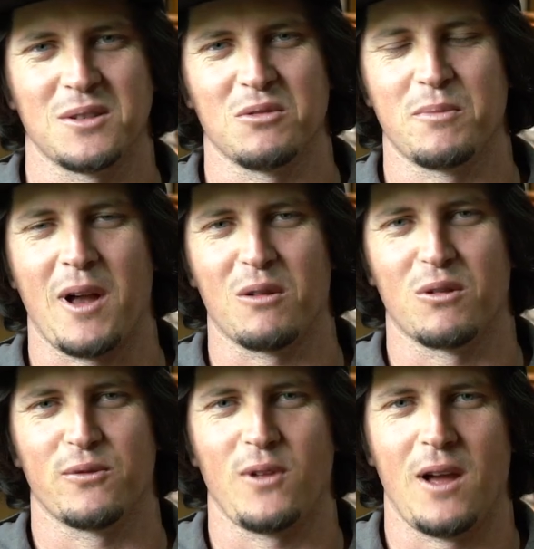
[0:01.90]
here with
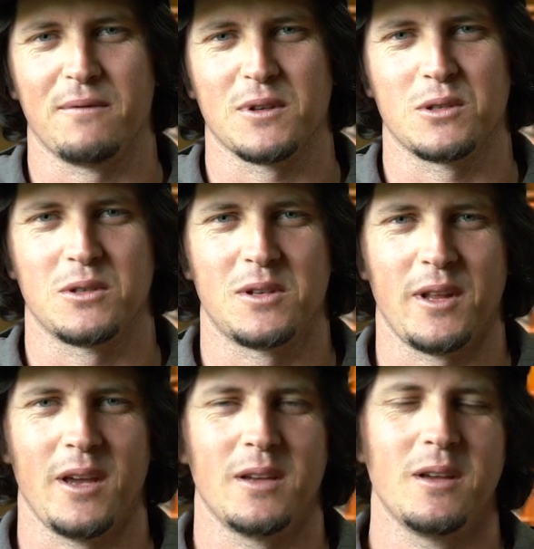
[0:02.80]
Backwater Fly Fishing.
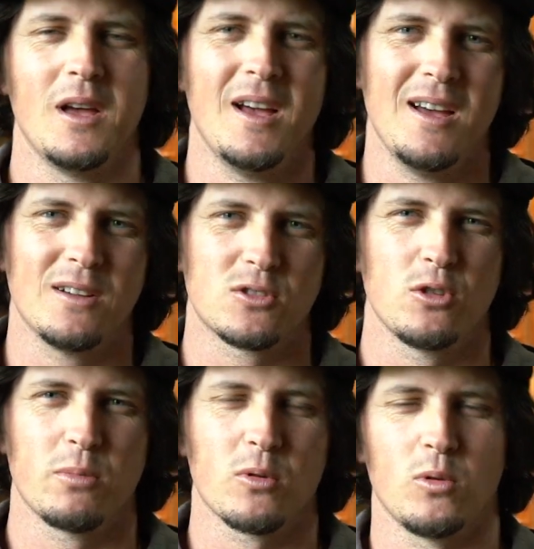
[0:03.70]
Today,
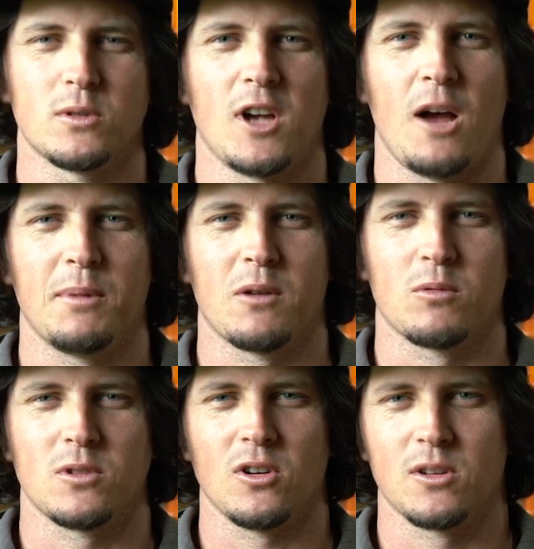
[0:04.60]
super cool topic.
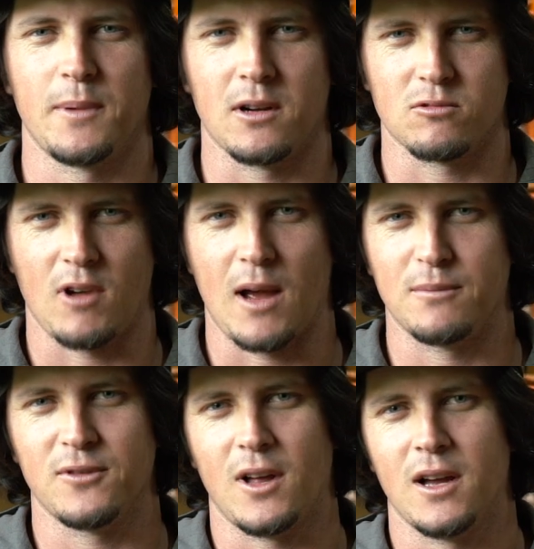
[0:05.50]
We're talking about
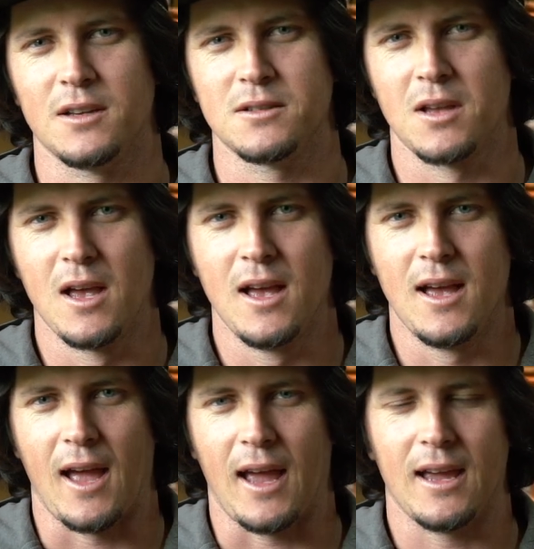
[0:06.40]
crab flies
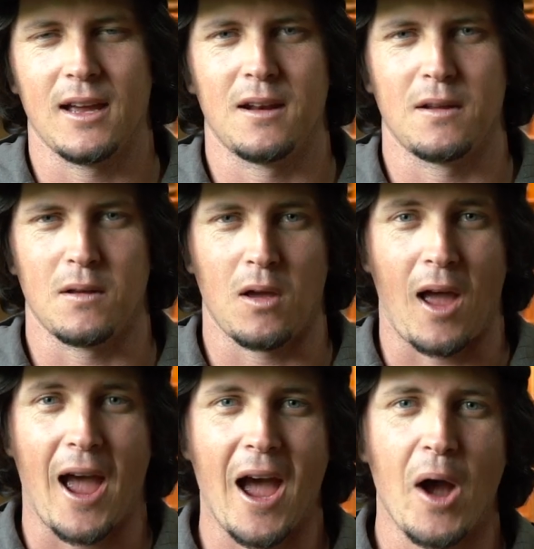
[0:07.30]
and
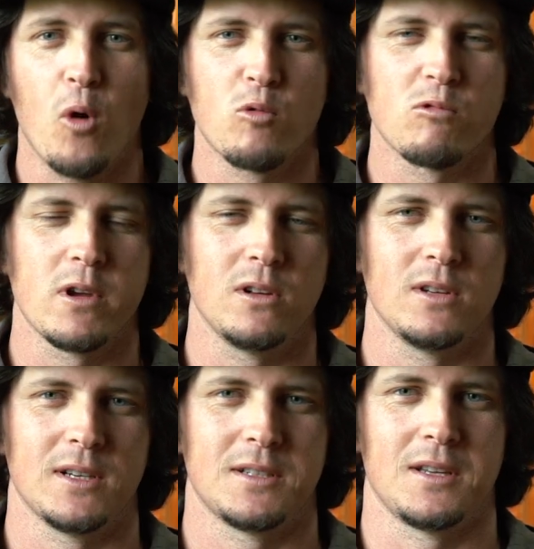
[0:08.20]
how
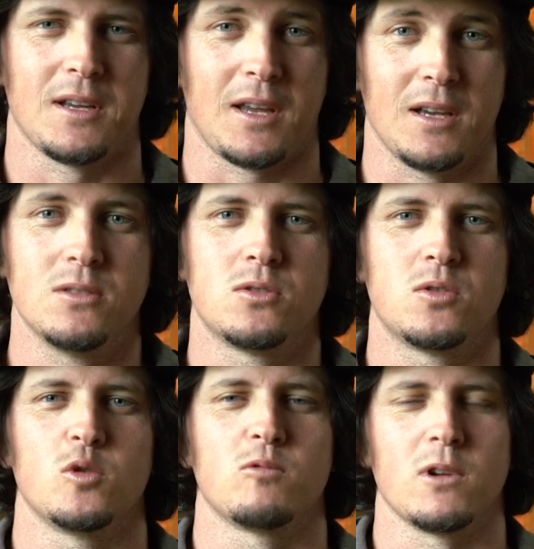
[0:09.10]
realistic is
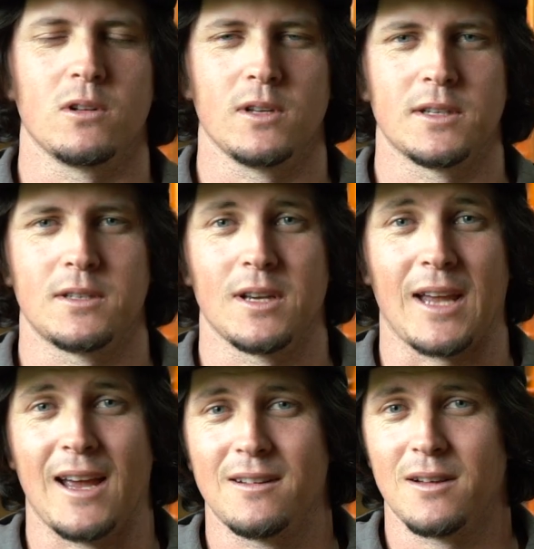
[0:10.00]
too
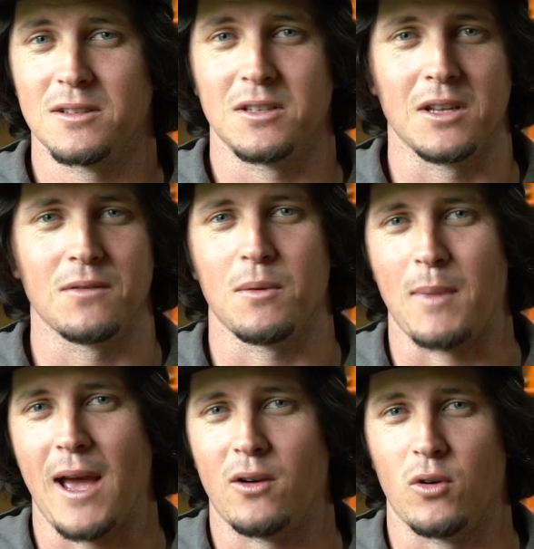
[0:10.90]
realistic, and does it even
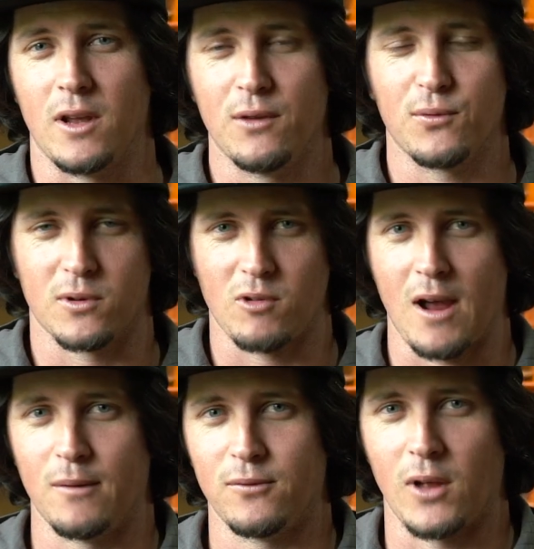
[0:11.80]
matter if a
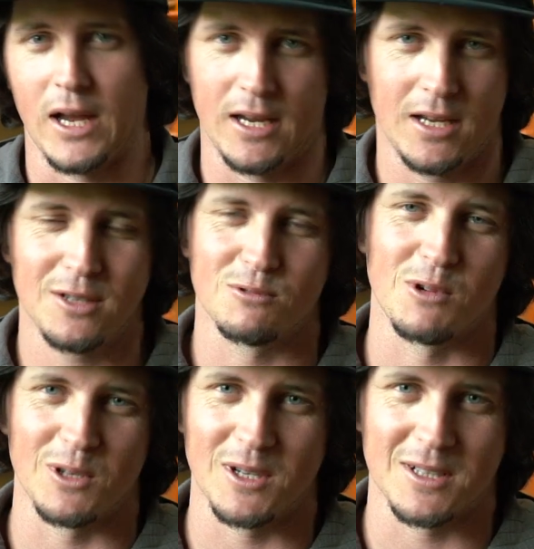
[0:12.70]
crab fly is
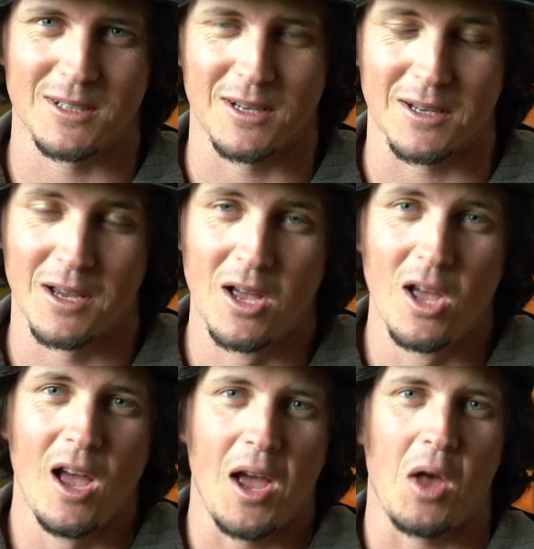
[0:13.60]
realistic,
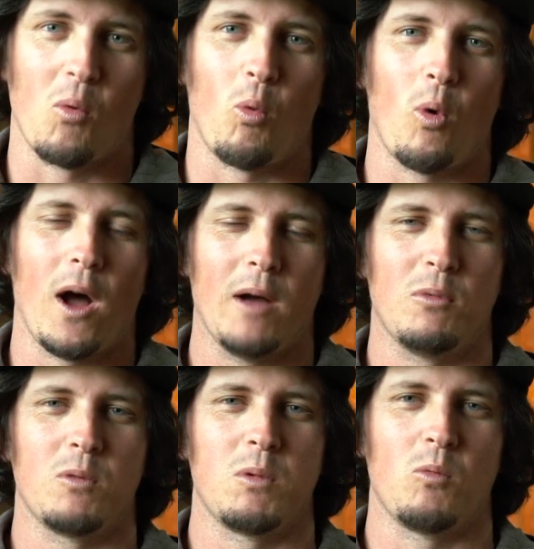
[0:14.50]
and why
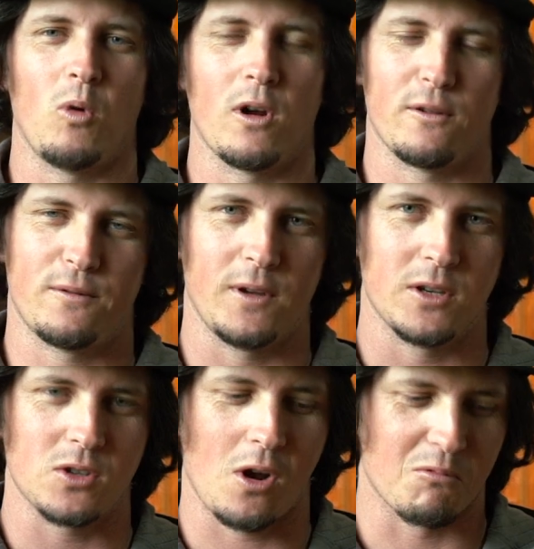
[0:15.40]
would we want to
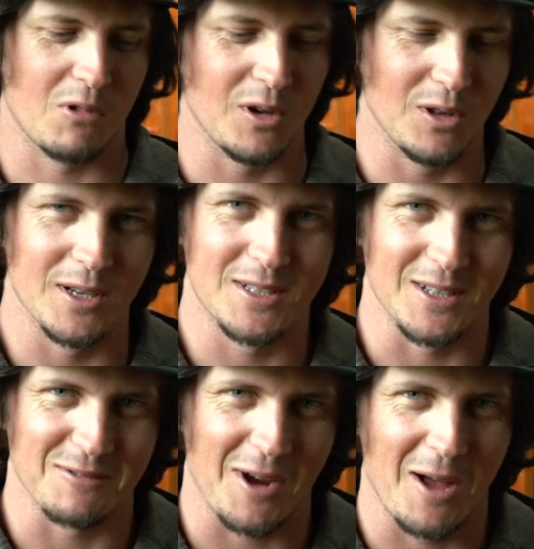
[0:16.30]
fish a
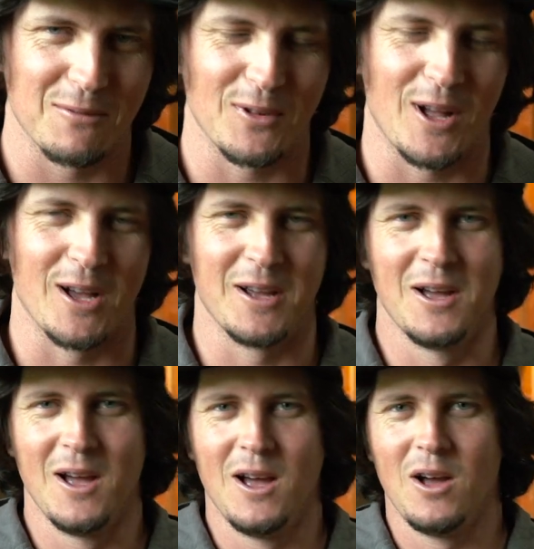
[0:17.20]
realistic crab fly
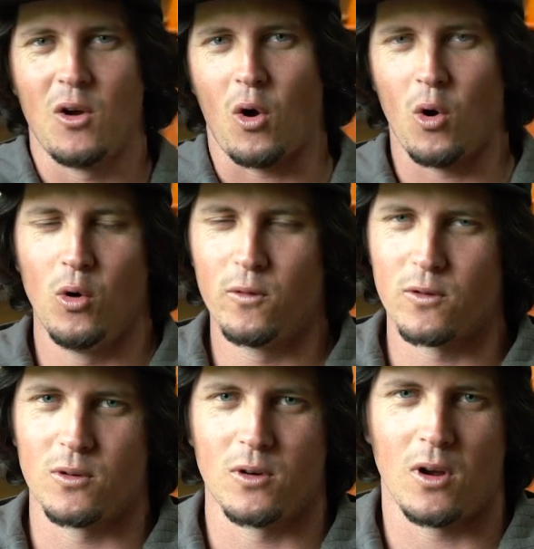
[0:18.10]

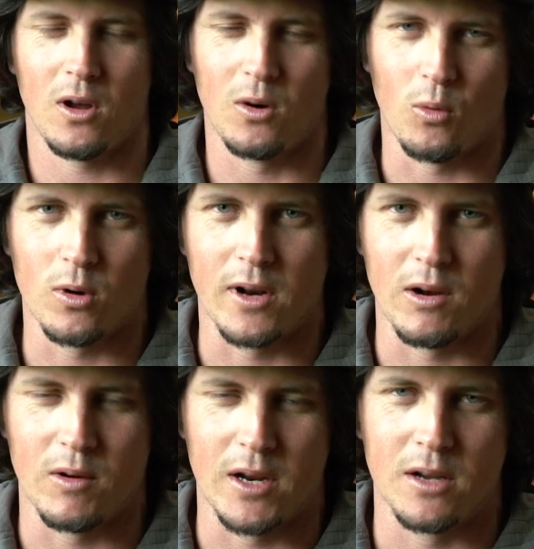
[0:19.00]
over an
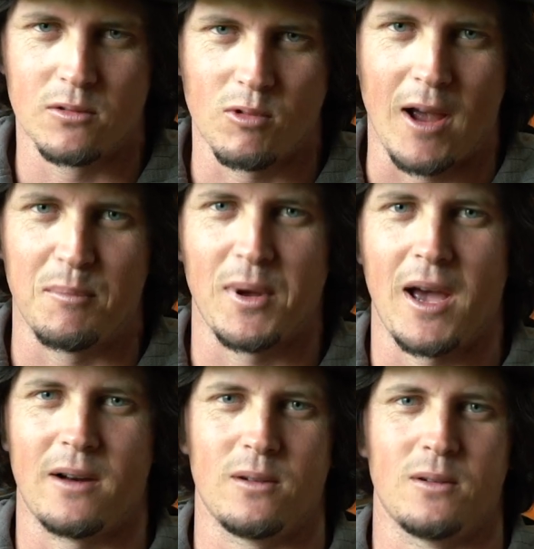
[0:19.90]
ordinary crab
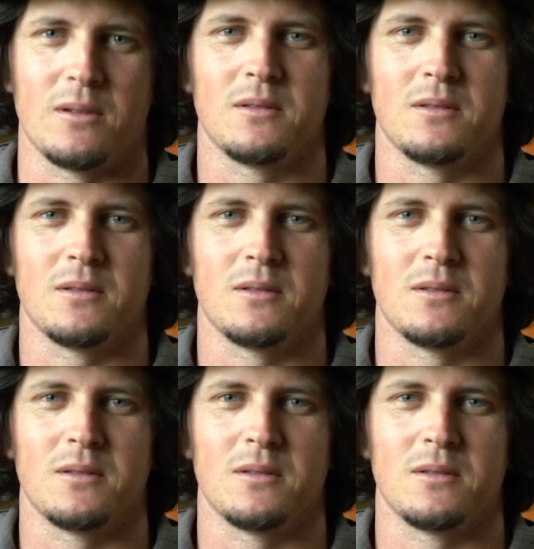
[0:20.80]
pattern?